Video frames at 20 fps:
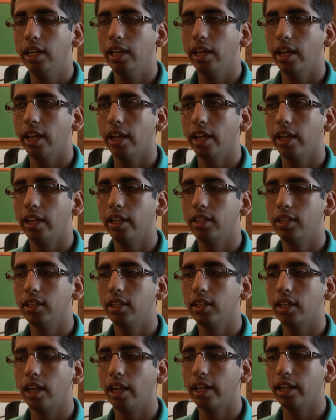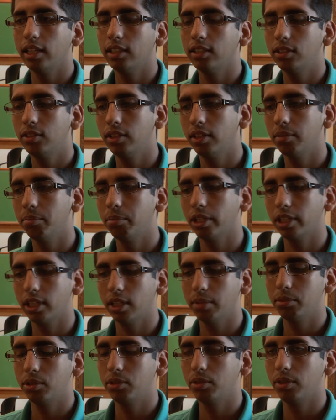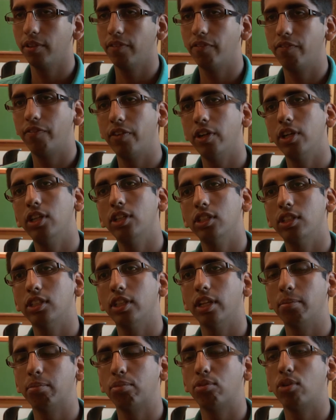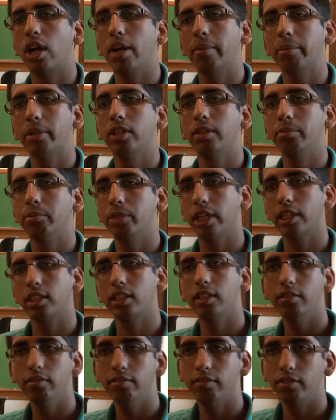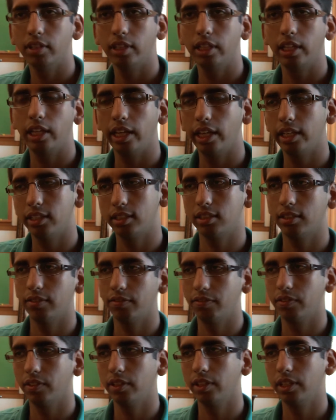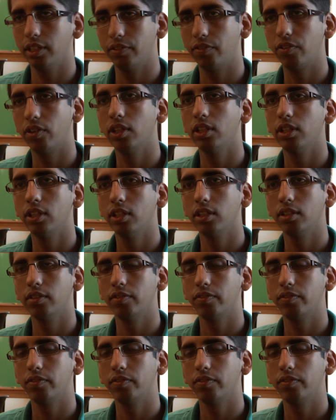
And I guess you can break it up into the first and primary objective is for the